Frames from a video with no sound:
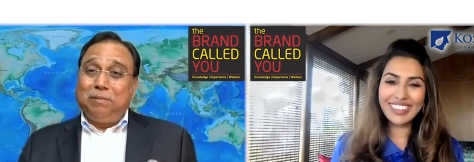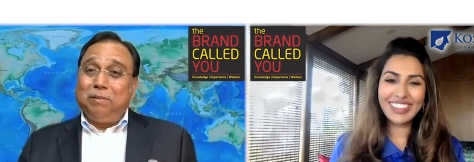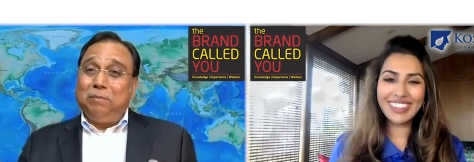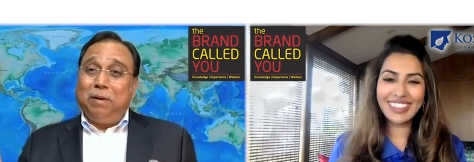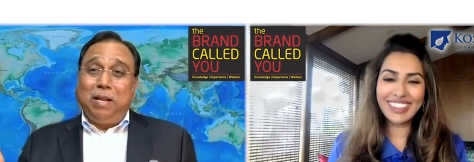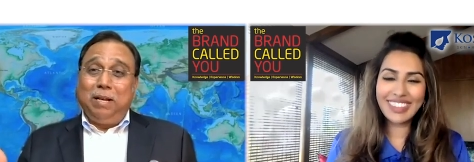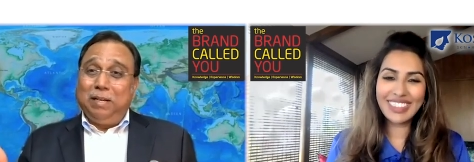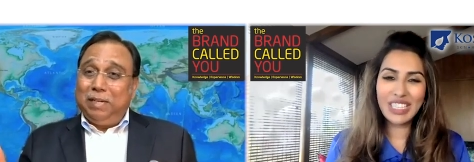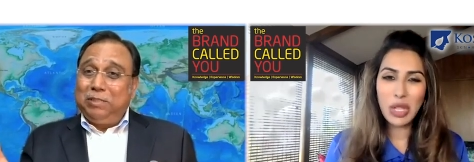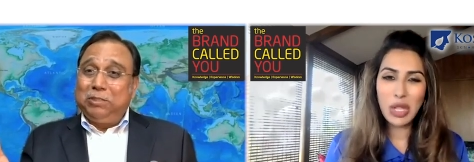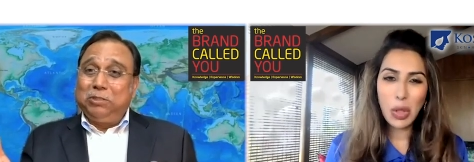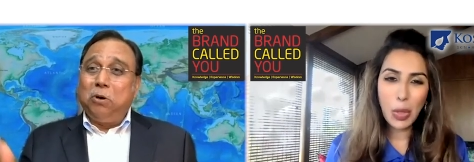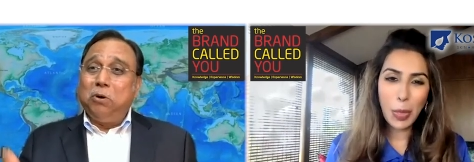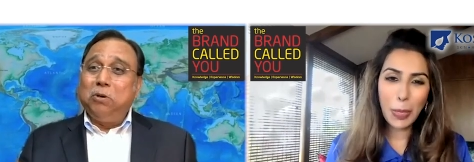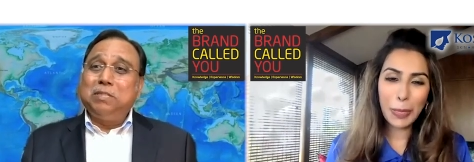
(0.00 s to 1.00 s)
Speaker 1: Well, it
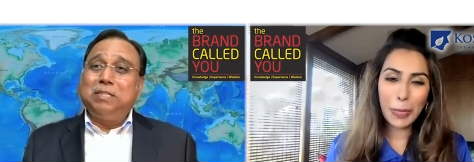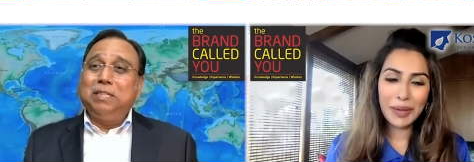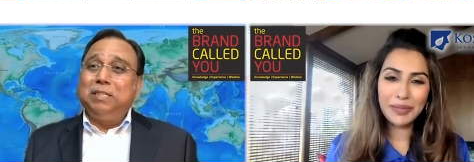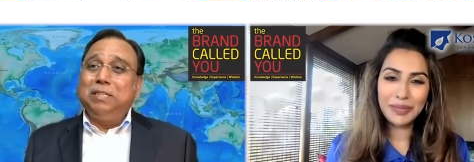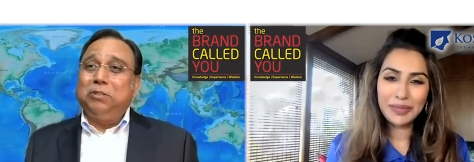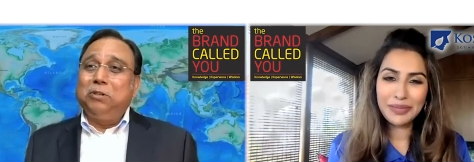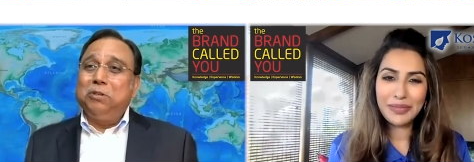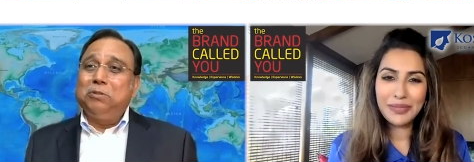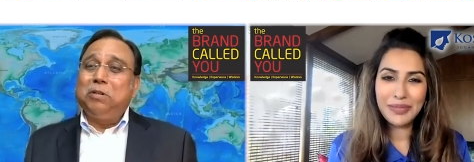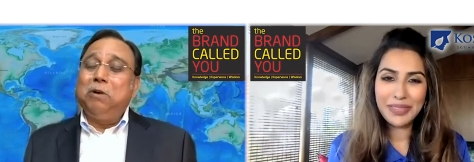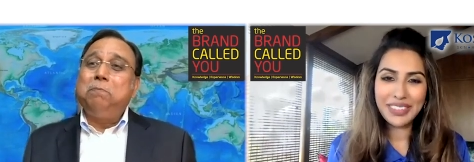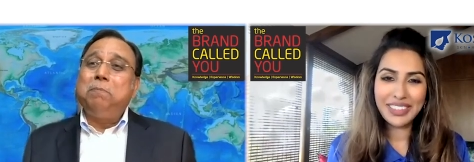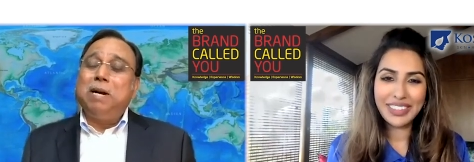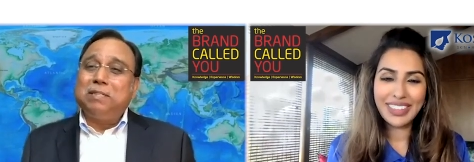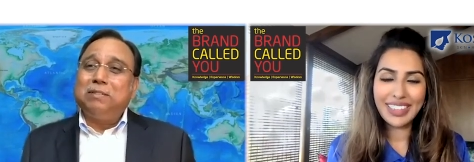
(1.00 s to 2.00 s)
shows how
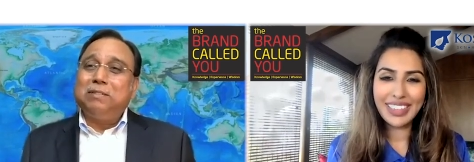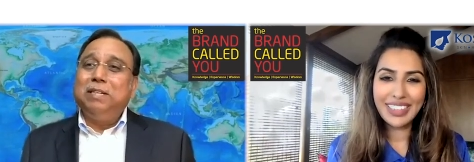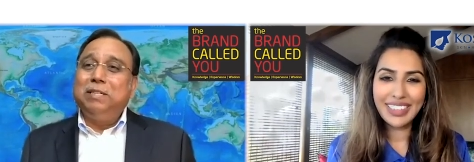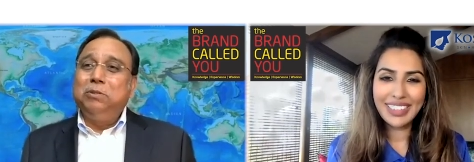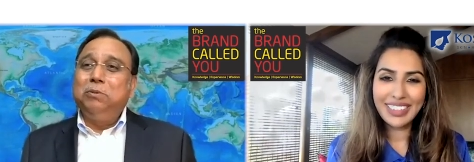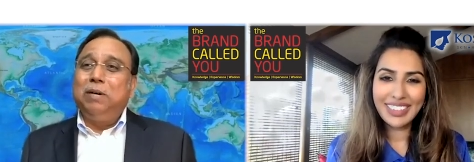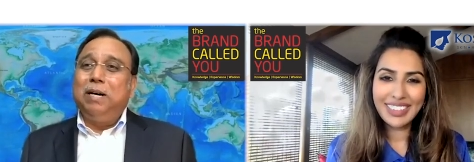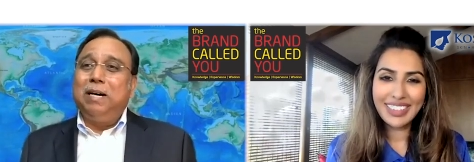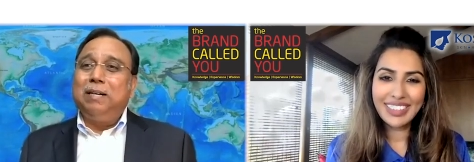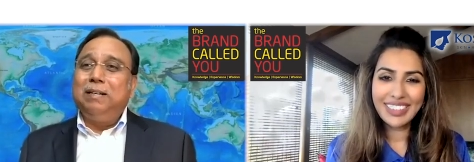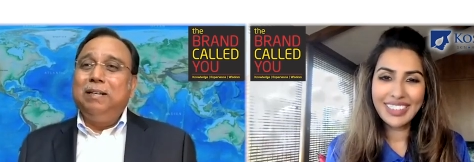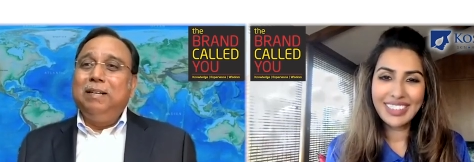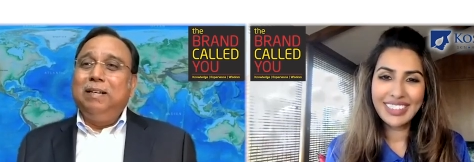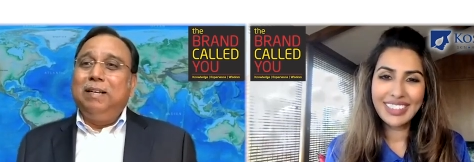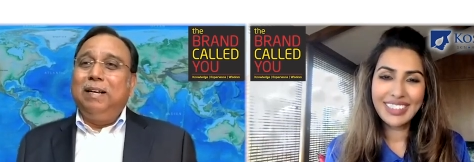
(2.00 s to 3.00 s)
passionate you are,
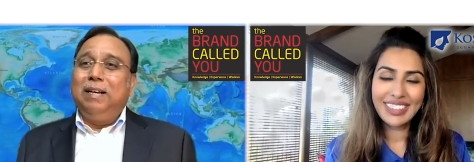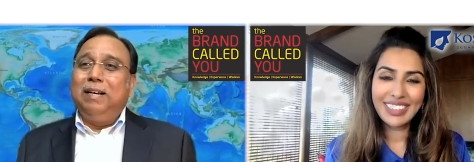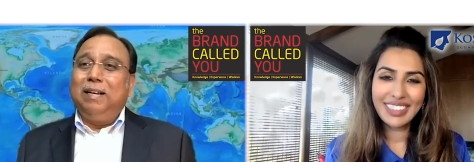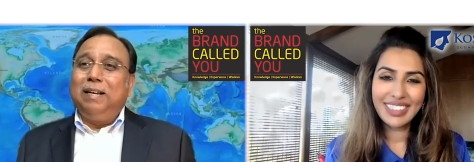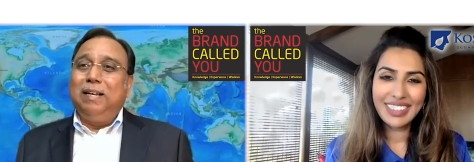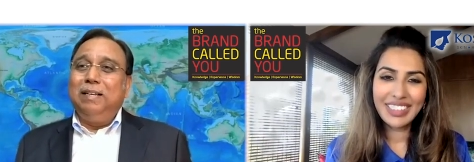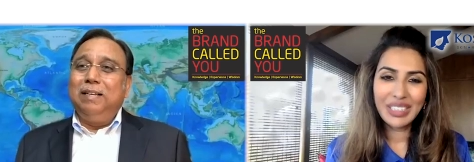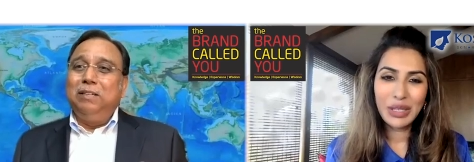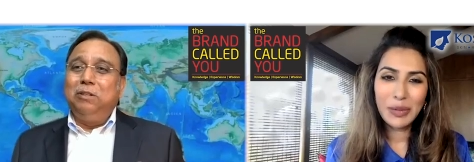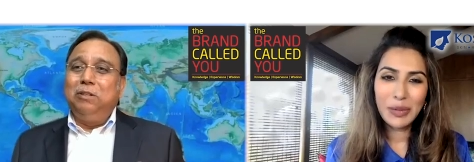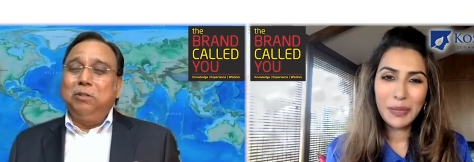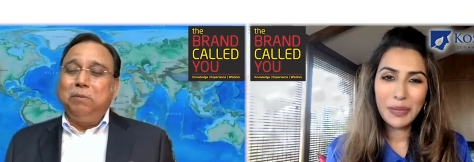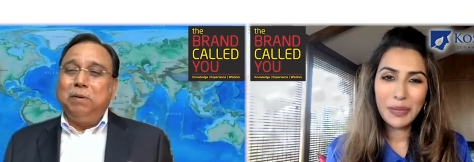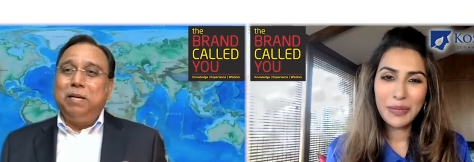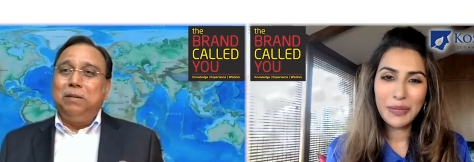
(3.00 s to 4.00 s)
and you know
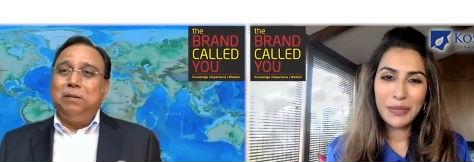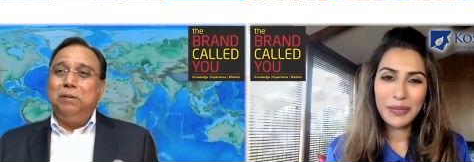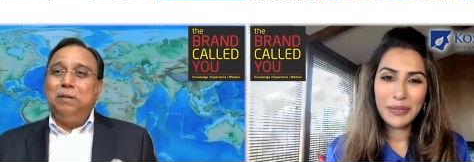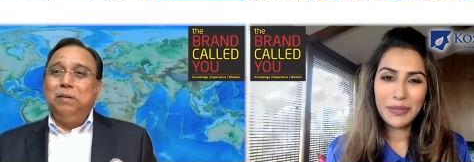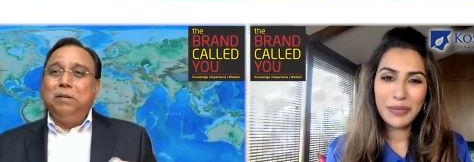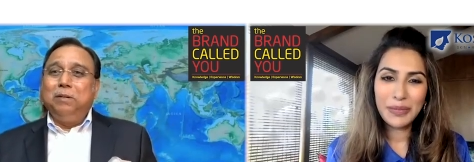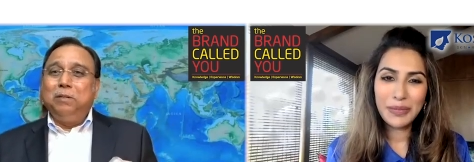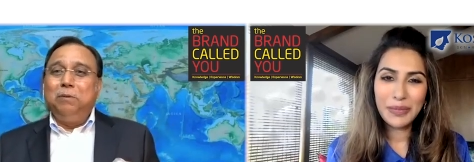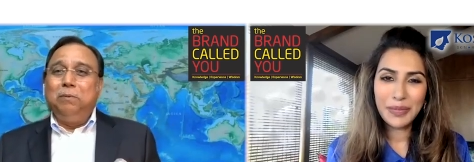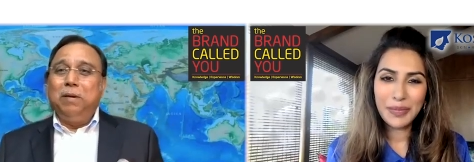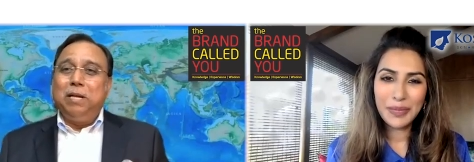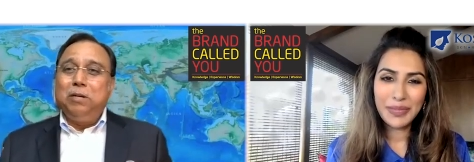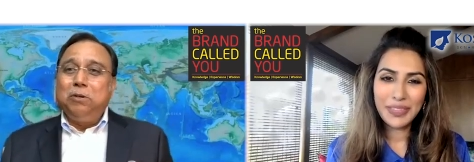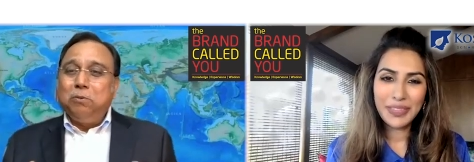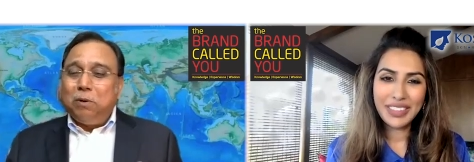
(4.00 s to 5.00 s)
the way
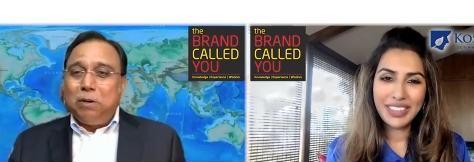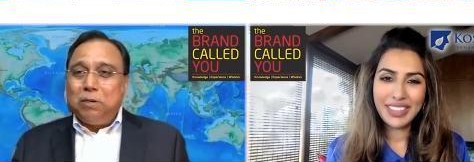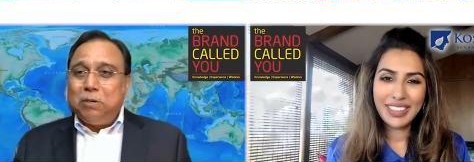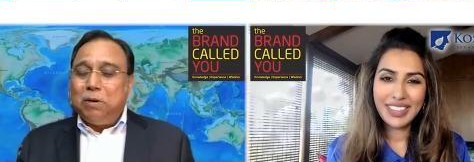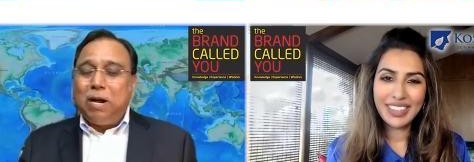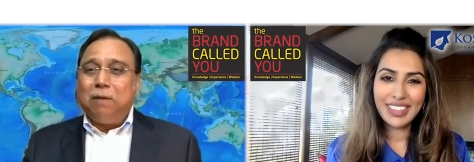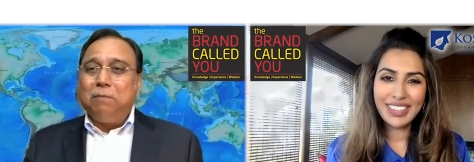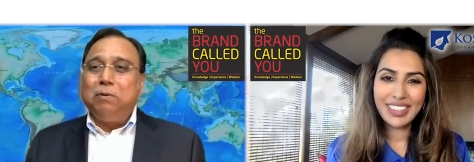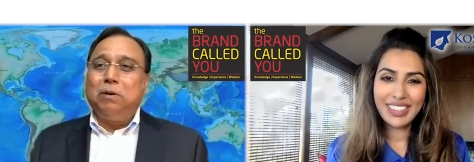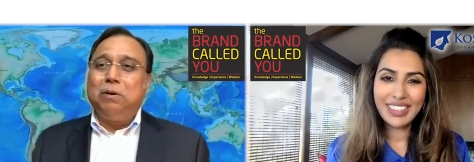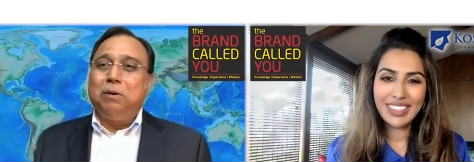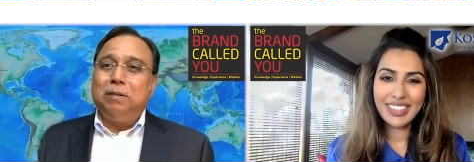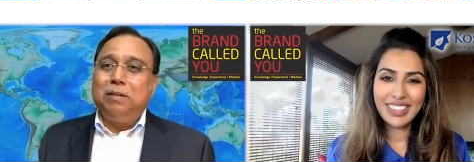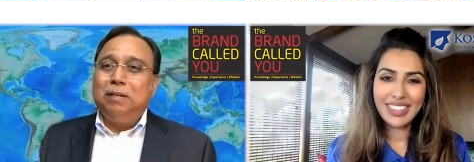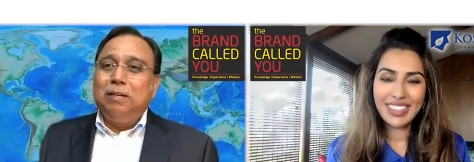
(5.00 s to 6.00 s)
you have
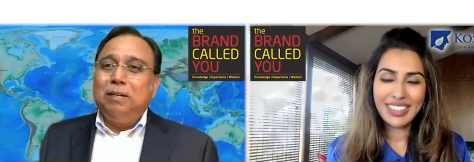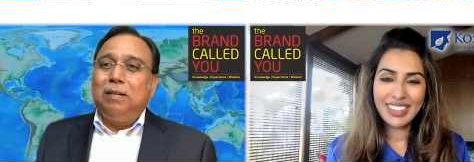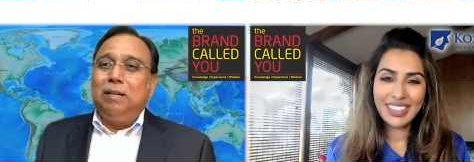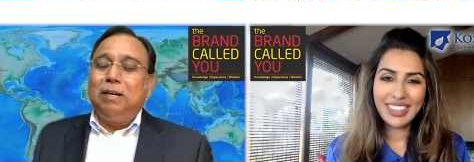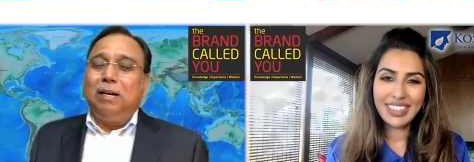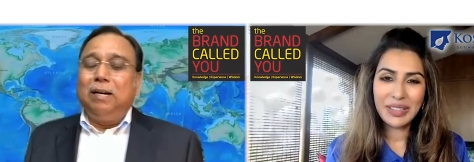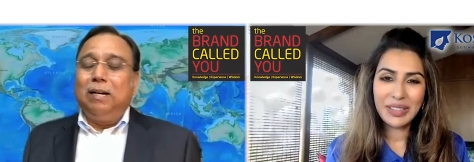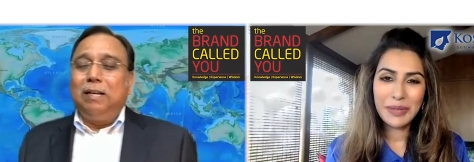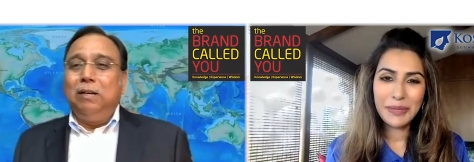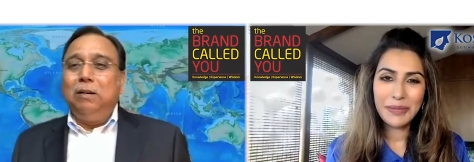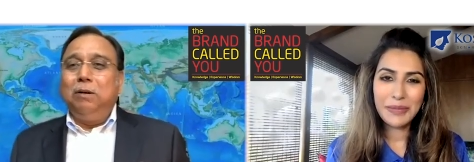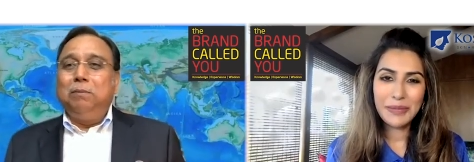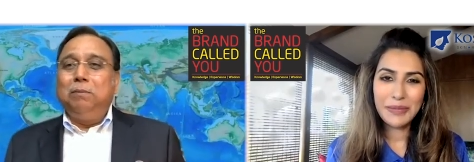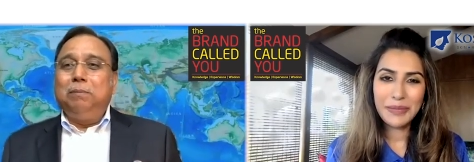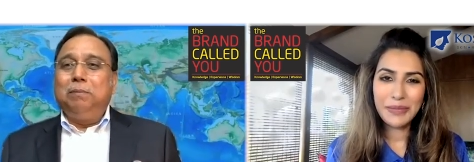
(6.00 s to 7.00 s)
your you
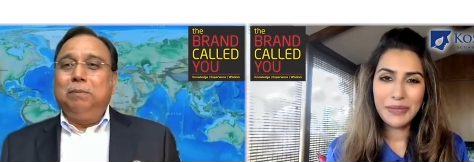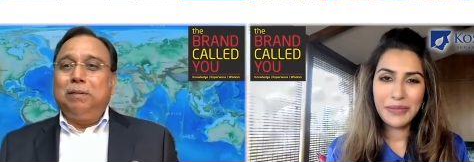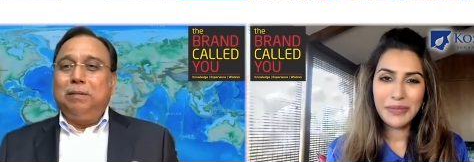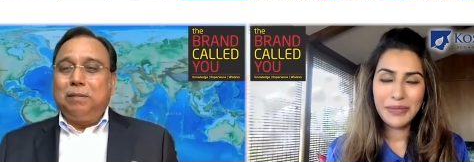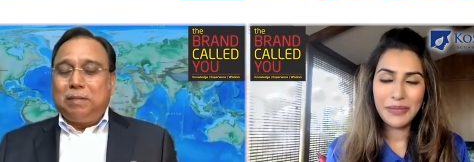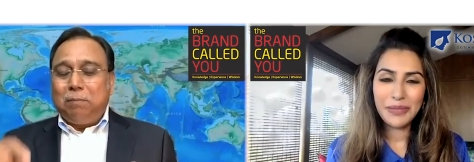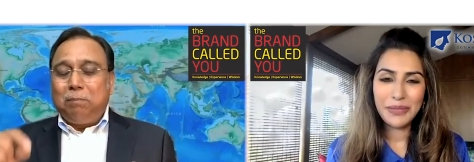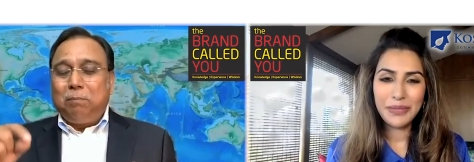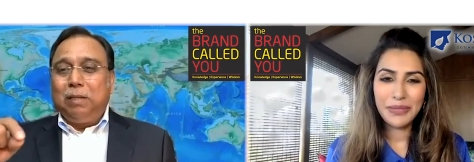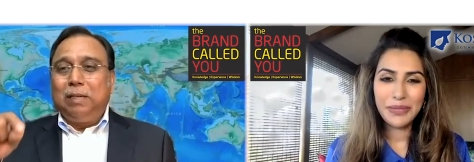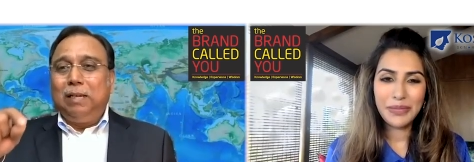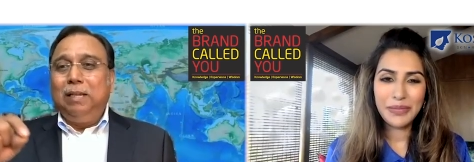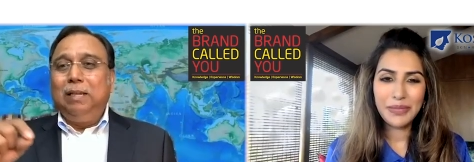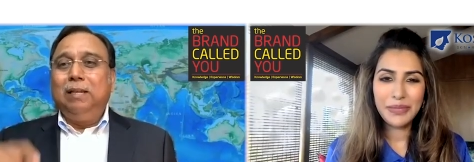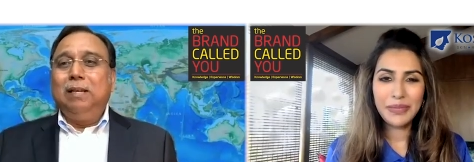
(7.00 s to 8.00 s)
know
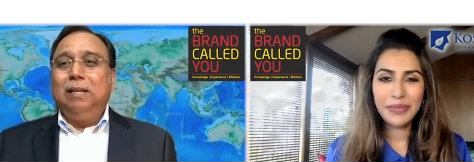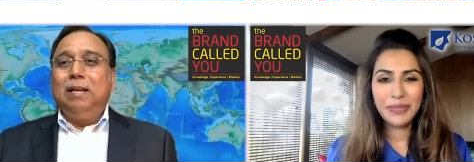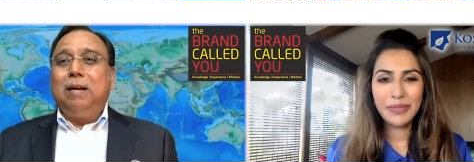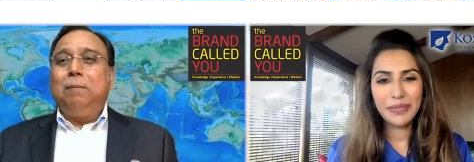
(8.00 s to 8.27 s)
completely